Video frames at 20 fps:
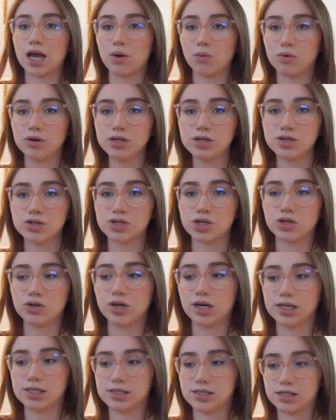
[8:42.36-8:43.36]
wanted to show you
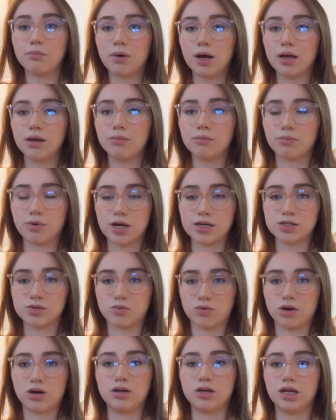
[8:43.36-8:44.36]
guys this. My breasts
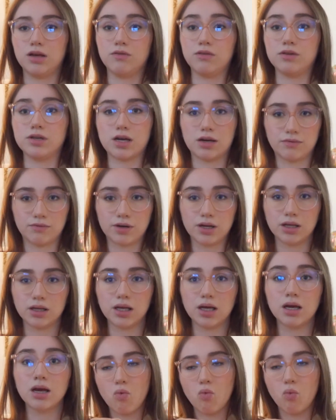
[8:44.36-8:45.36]
were uneven,
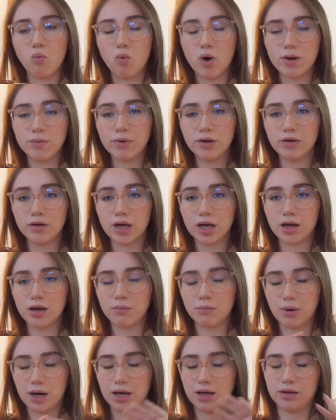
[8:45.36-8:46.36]
definitely. When
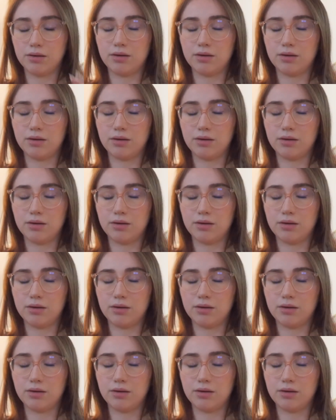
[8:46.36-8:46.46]
my